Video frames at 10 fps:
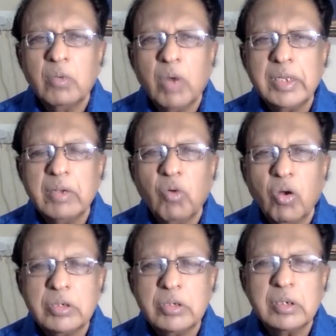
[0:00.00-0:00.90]
What they
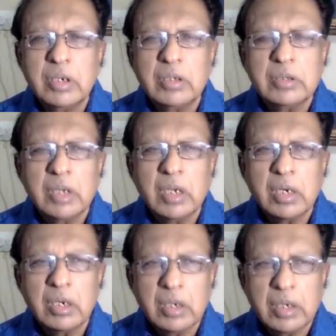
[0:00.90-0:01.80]
want is
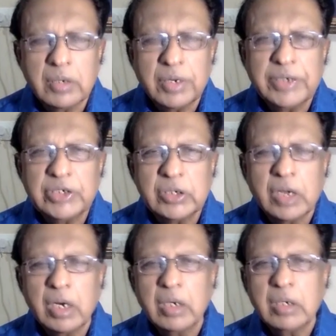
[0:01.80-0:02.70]
a, a
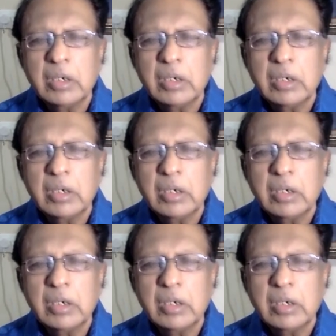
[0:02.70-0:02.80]
traditional